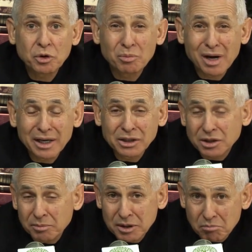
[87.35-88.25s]
mind
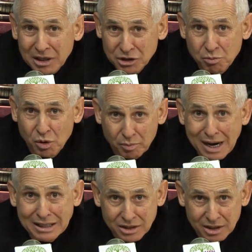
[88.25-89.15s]
to be much more
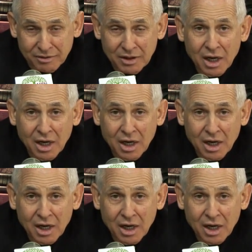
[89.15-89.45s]
positive.